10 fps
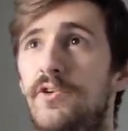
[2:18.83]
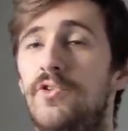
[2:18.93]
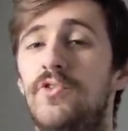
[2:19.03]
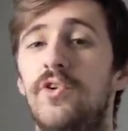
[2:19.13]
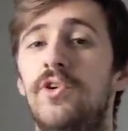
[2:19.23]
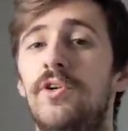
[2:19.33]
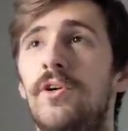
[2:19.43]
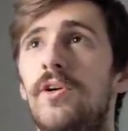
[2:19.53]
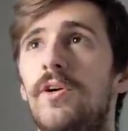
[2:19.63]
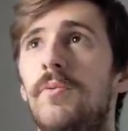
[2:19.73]
used to,
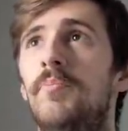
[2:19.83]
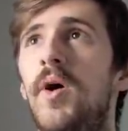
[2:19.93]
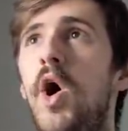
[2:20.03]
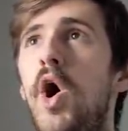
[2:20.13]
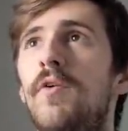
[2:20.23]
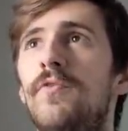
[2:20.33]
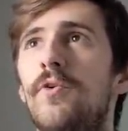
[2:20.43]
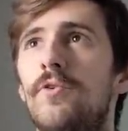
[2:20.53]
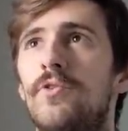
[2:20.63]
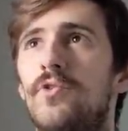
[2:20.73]
but
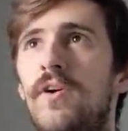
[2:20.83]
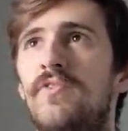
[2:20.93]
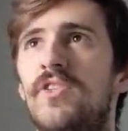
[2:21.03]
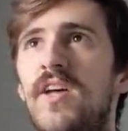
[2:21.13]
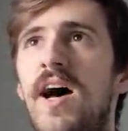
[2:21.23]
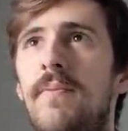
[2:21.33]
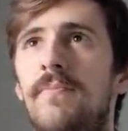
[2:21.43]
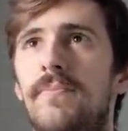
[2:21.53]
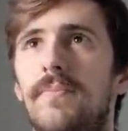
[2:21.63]
Offroader's drift stat